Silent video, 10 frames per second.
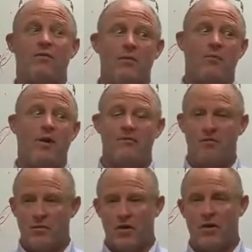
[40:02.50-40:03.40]
for, paid
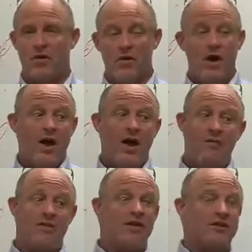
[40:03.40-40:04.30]
for, and all.
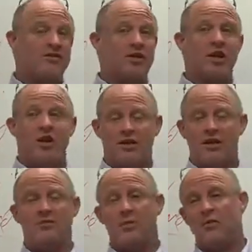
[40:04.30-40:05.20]
Everything she now
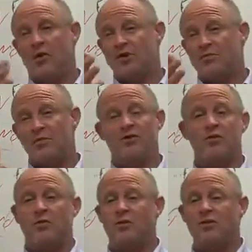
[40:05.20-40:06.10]
desperately wants. But
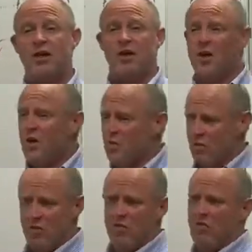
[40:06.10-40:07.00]
you want to say,
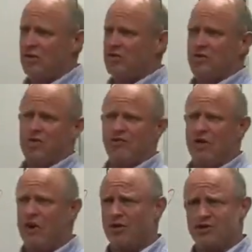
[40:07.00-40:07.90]
well, then wouldn't she have
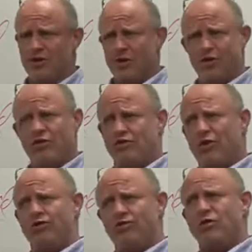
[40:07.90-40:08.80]
gone and said, oh,
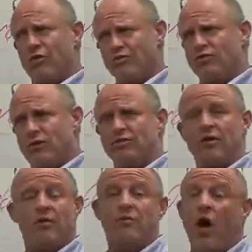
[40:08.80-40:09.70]
let's go upstairs
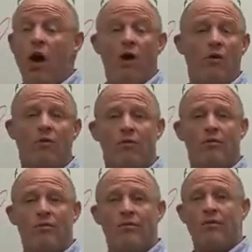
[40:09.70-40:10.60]
now?
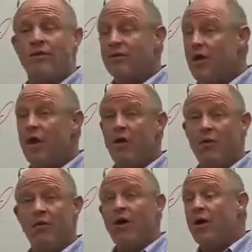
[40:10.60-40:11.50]

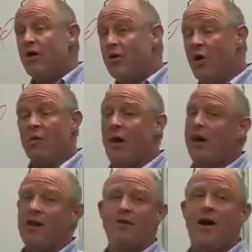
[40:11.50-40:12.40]
No,
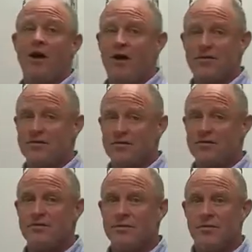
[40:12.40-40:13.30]
nobody does.
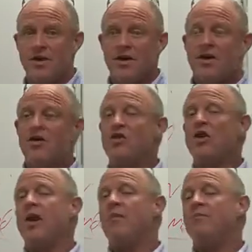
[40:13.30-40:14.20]
You
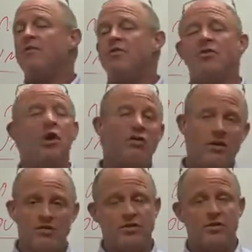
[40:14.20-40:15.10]
can have them
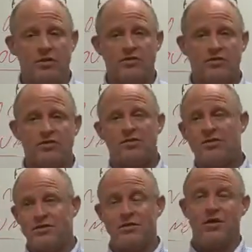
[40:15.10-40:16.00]
totally seduced. You
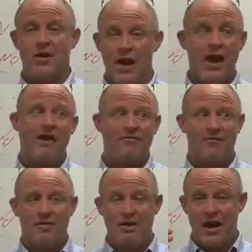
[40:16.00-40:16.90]
still have
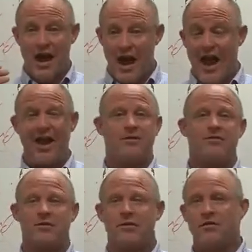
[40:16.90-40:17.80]
to
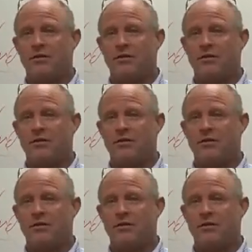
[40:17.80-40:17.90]
ask